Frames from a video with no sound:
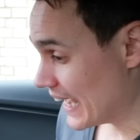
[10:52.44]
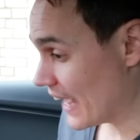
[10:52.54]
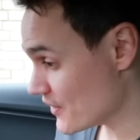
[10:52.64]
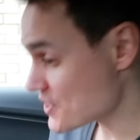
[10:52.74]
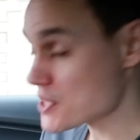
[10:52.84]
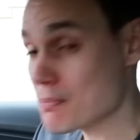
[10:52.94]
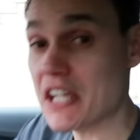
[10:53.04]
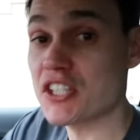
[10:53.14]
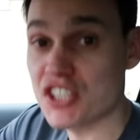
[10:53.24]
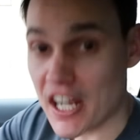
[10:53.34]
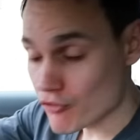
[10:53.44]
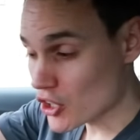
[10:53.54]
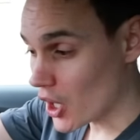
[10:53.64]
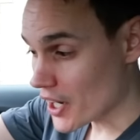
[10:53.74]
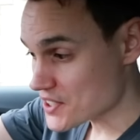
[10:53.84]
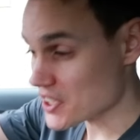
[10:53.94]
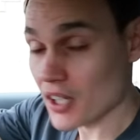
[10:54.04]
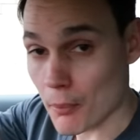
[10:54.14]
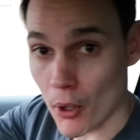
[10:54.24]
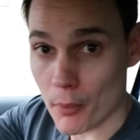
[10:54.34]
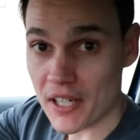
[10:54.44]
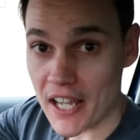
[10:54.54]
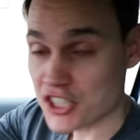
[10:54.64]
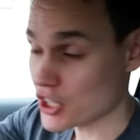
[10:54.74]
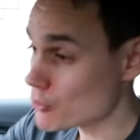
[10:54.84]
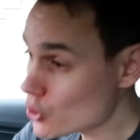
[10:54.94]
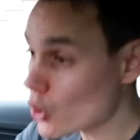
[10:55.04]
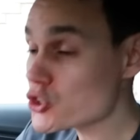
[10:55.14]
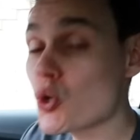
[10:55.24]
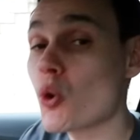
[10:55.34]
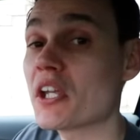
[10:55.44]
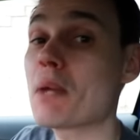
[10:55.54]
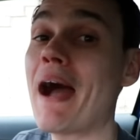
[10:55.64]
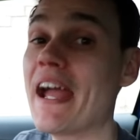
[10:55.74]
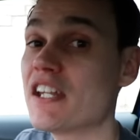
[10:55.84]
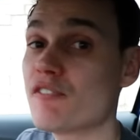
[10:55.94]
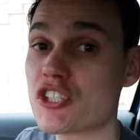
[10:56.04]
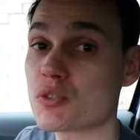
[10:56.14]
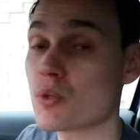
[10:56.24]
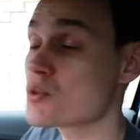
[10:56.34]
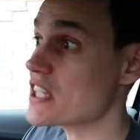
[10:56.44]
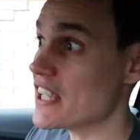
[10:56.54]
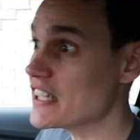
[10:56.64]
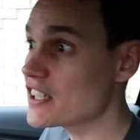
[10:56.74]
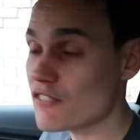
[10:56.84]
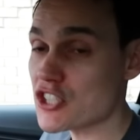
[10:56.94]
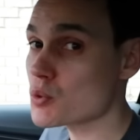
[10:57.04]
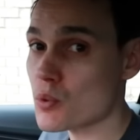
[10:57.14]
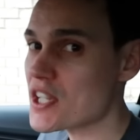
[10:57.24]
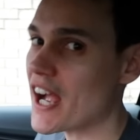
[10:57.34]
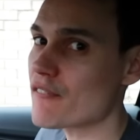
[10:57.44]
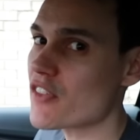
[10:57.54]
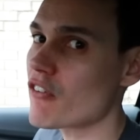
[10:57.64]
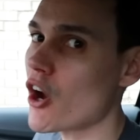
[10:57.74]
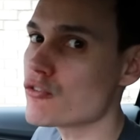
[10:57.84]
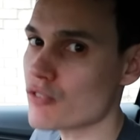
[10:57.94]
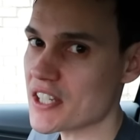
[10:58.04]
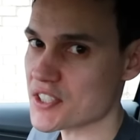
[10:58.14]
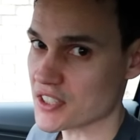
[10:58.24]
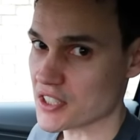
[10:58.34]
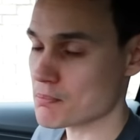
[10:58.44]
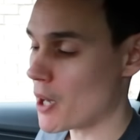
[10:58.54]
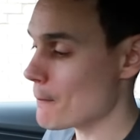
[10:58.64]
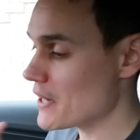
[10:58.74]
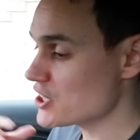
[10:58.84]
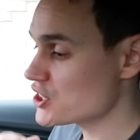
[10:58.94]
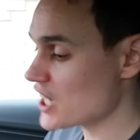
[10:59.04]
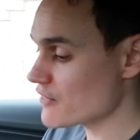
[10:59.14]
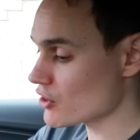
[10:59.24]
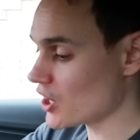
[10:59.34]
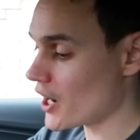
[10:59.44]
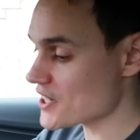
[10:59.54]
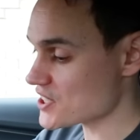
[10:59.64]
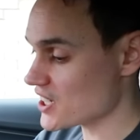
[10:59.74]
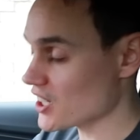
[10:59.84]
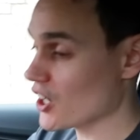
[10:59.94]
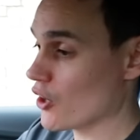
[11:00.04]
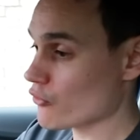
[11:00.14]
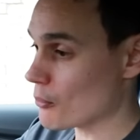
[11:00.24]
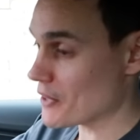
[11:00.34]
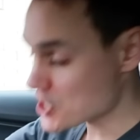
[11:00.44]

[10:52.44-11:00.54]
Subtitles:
And this is me generalizing a population. I'm not talking about individuals. Individuals have their own reasons, but me generalizing from